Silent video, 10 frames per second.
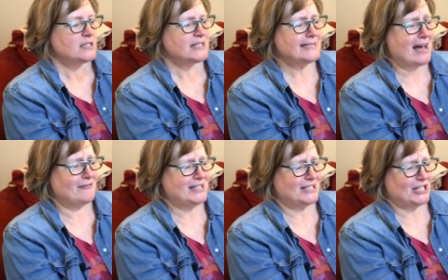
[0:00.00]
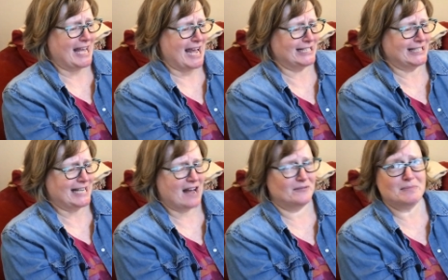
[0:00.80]
Does education
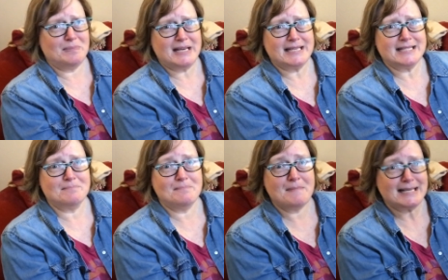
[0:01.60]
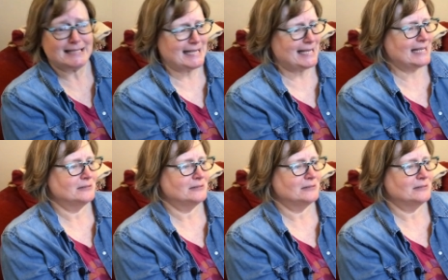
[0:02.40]
have to be this messy?